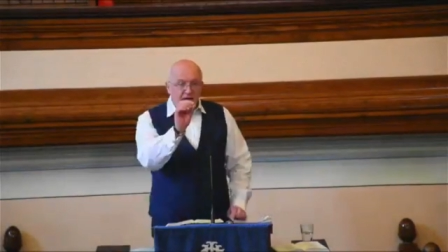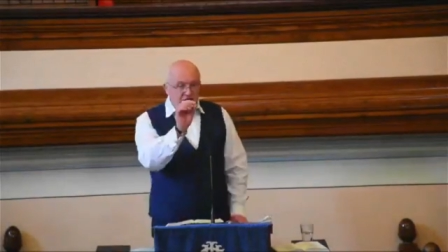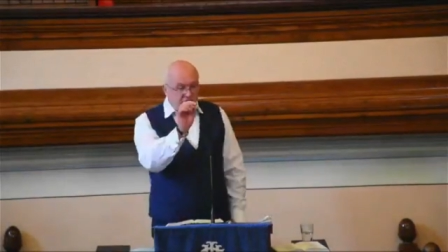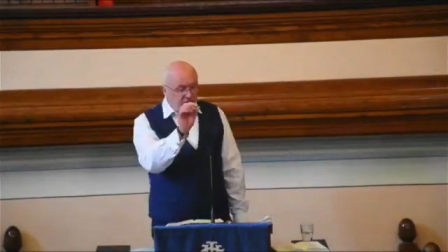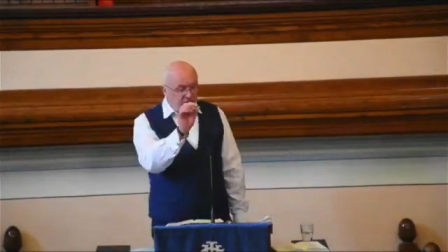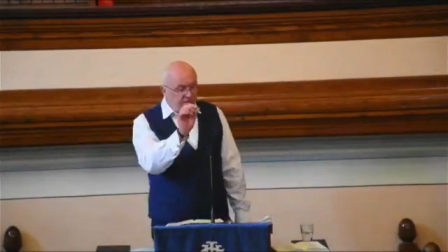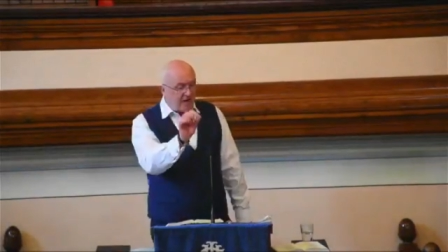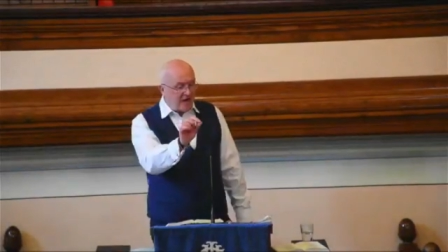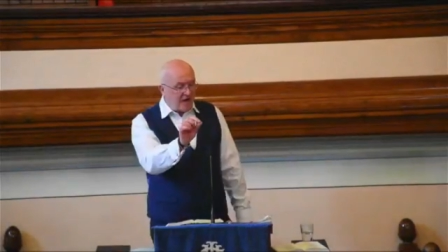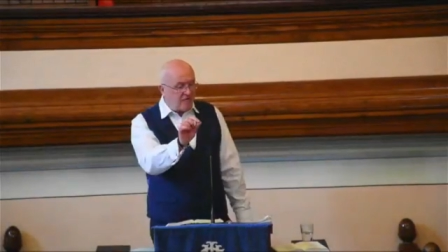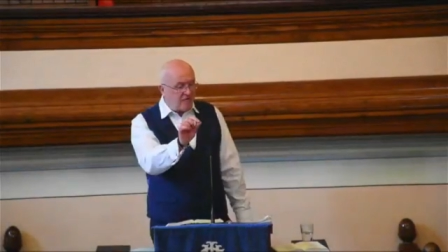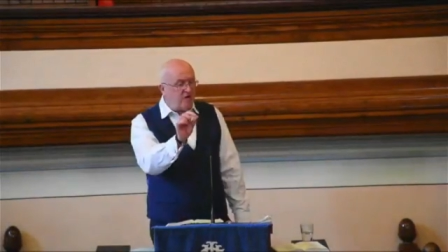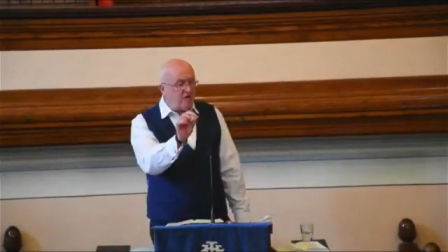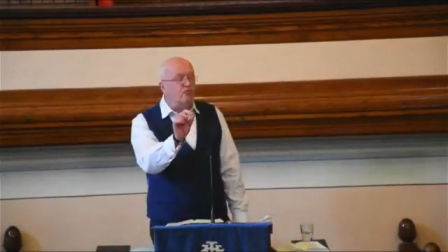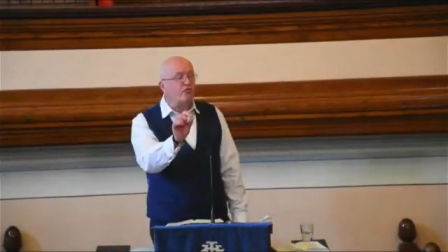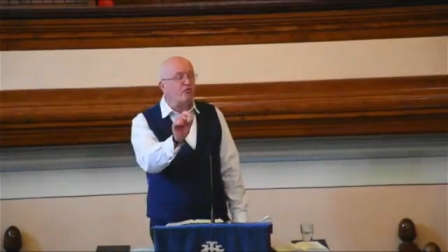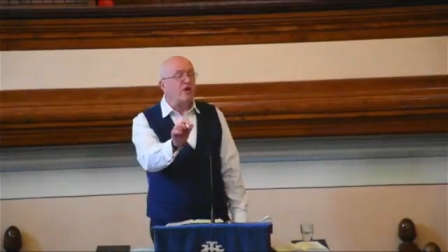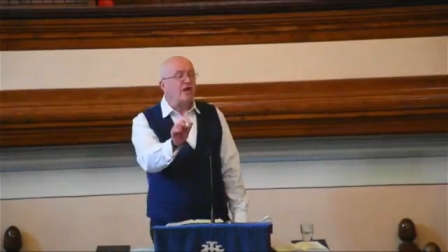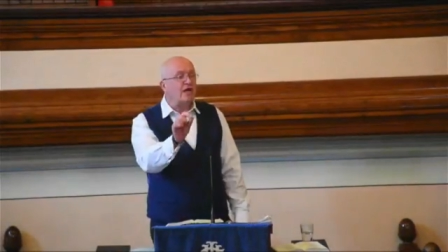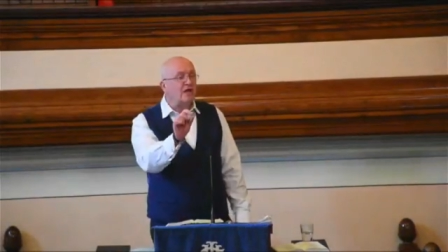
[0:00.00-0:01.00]
a very
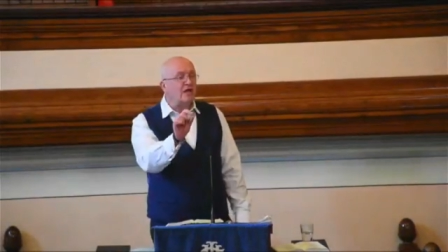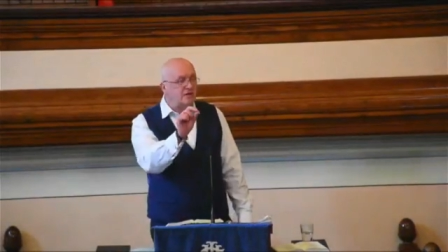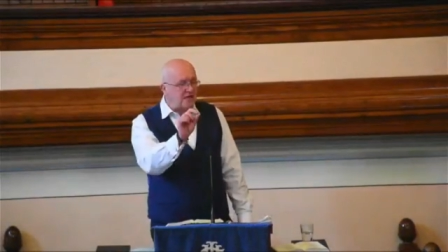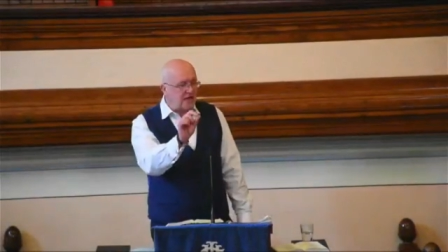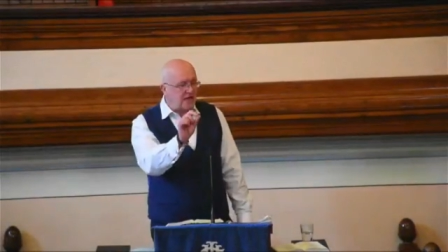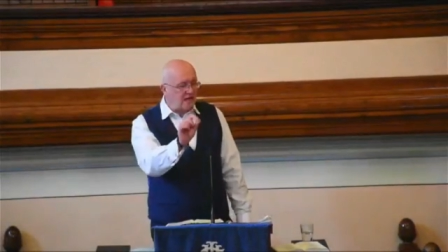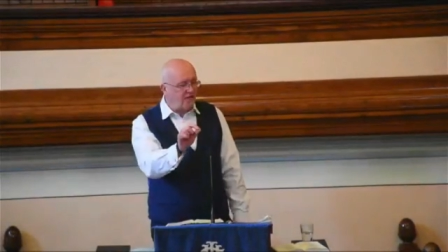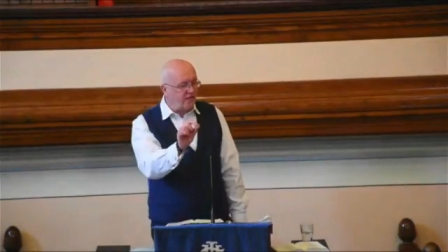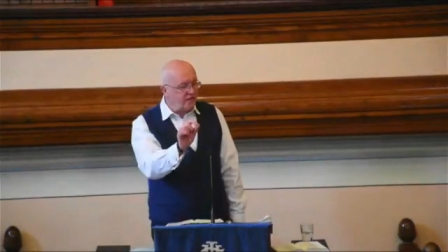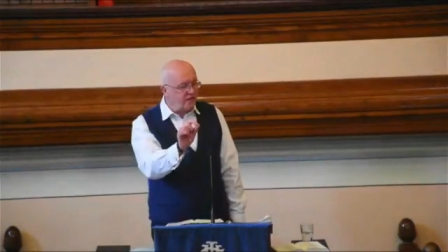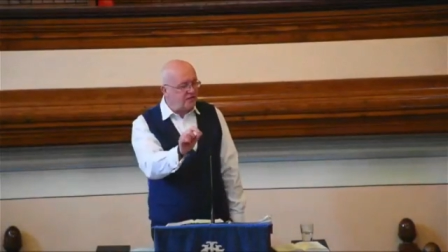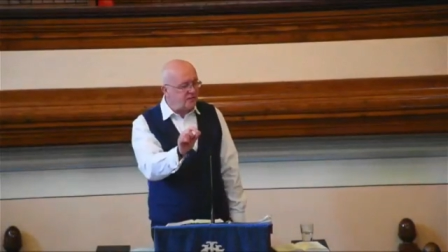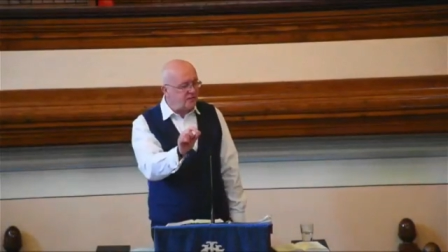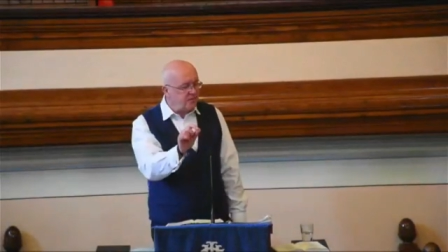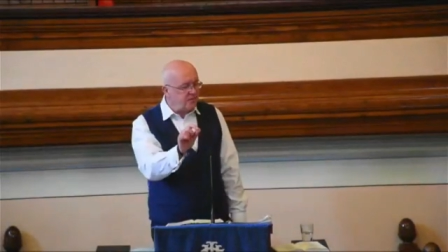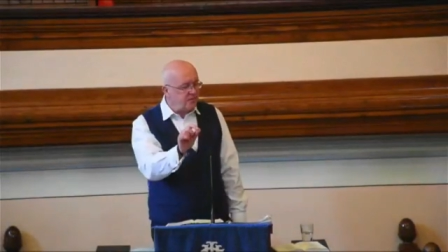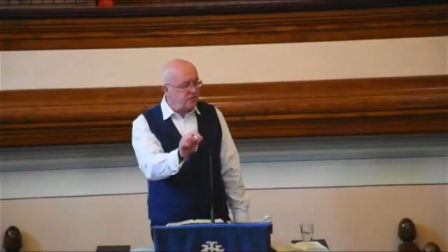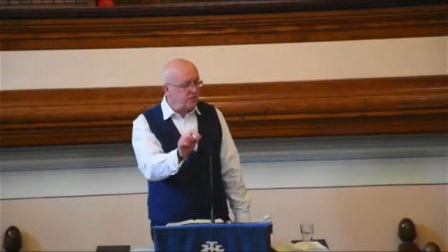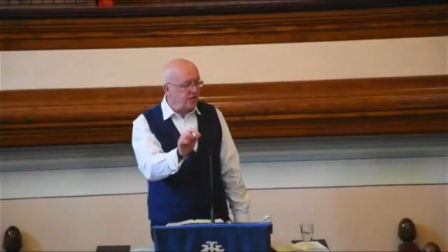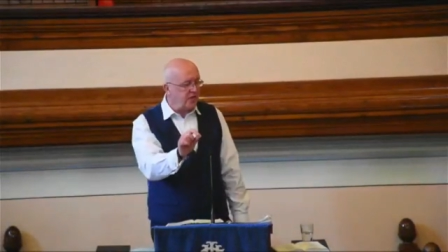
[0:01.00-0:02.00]
real difference
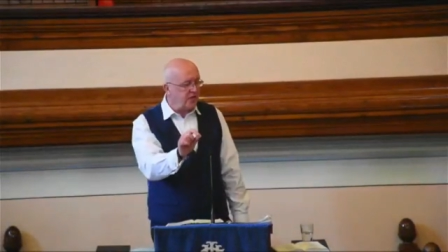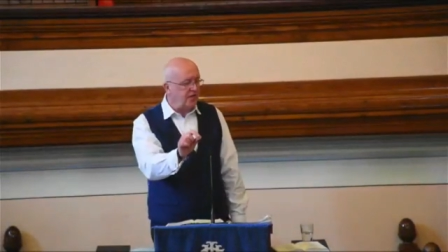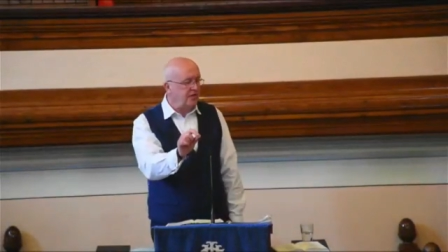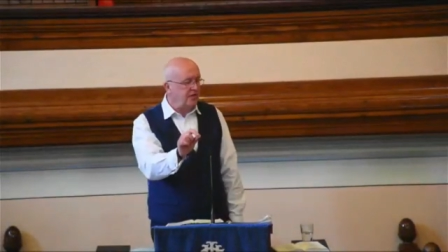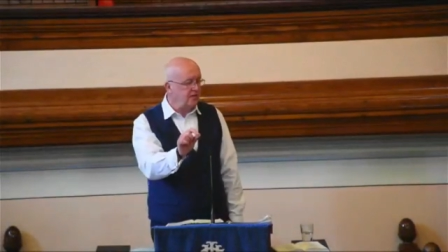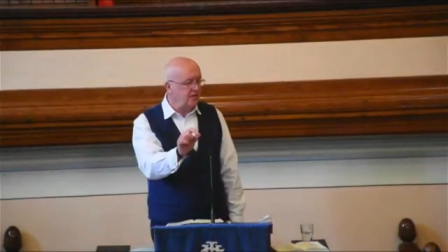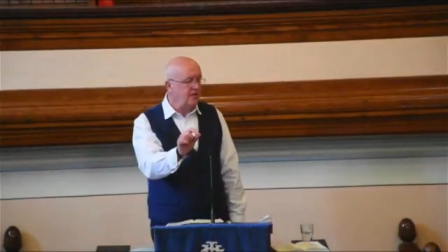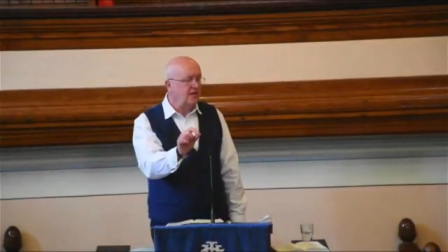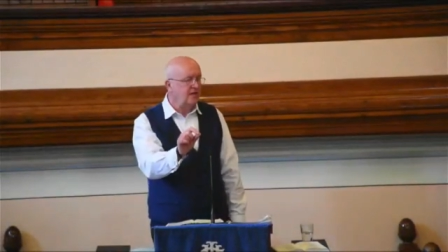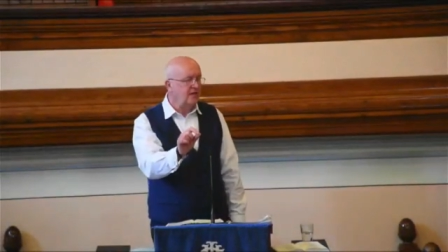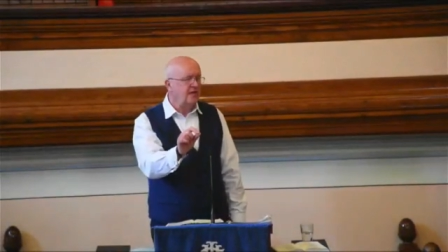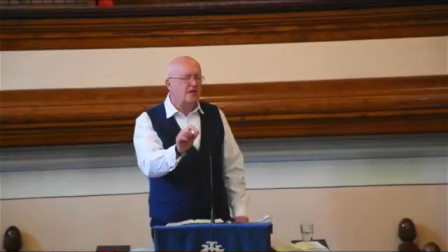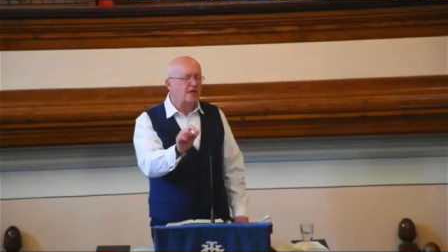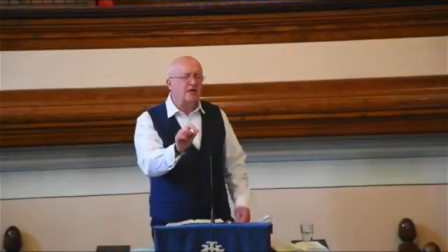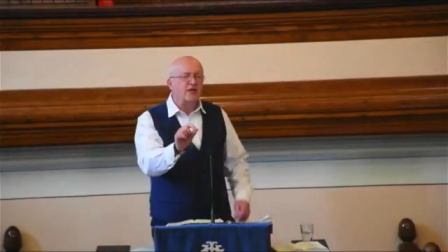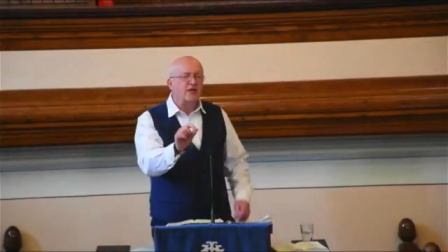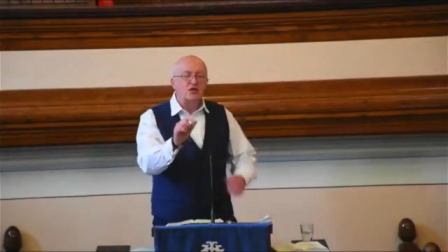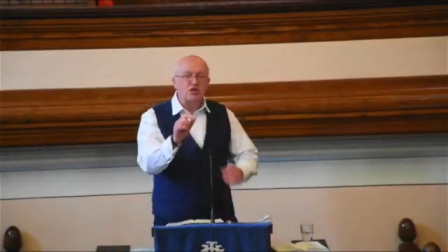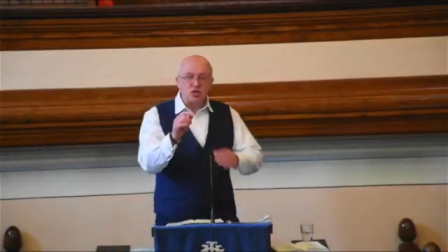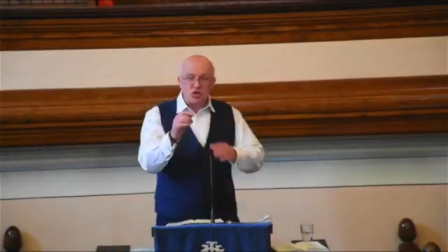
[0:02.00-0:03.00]
between
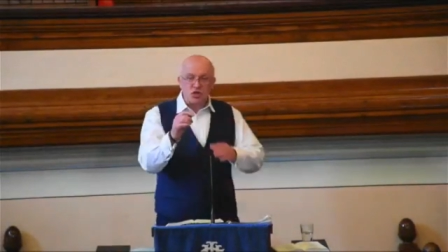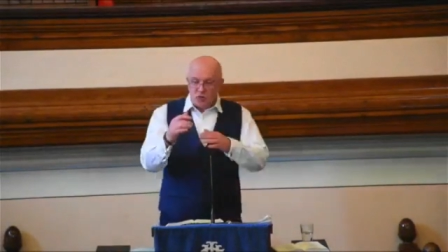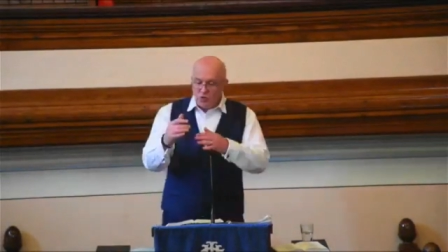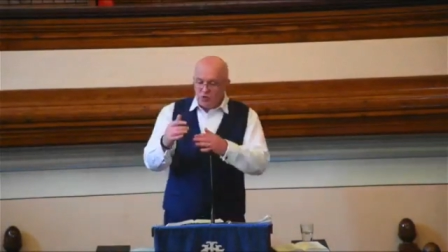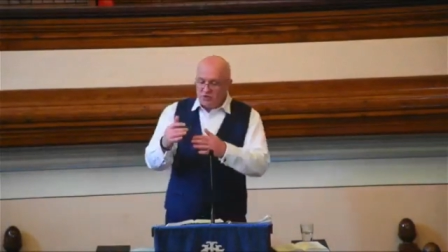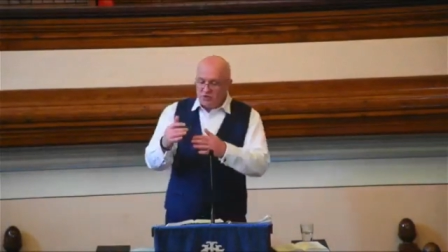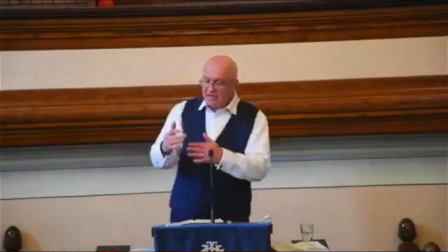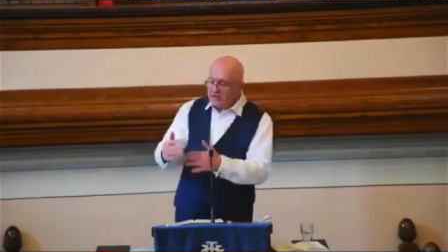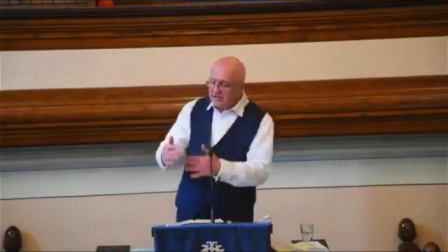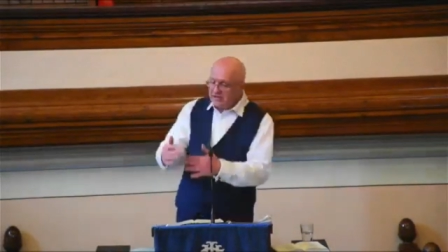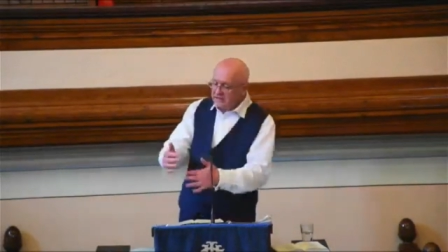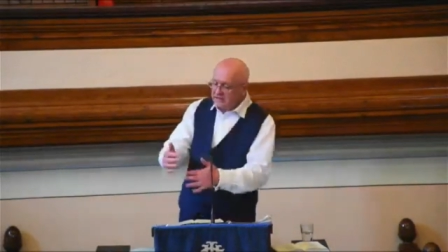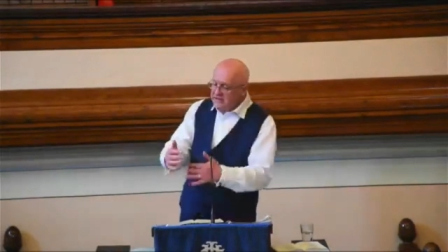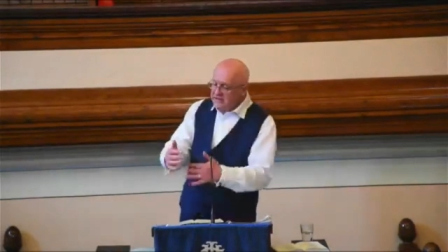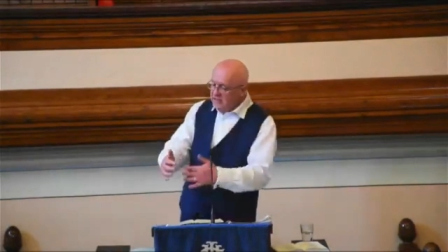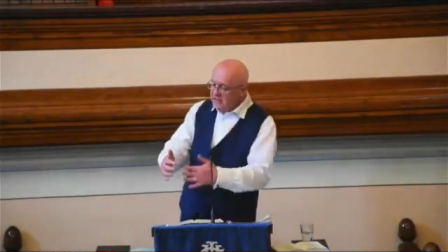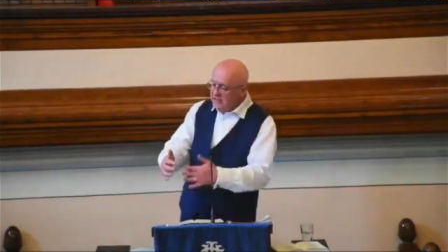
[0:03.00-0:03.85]
choosing to sit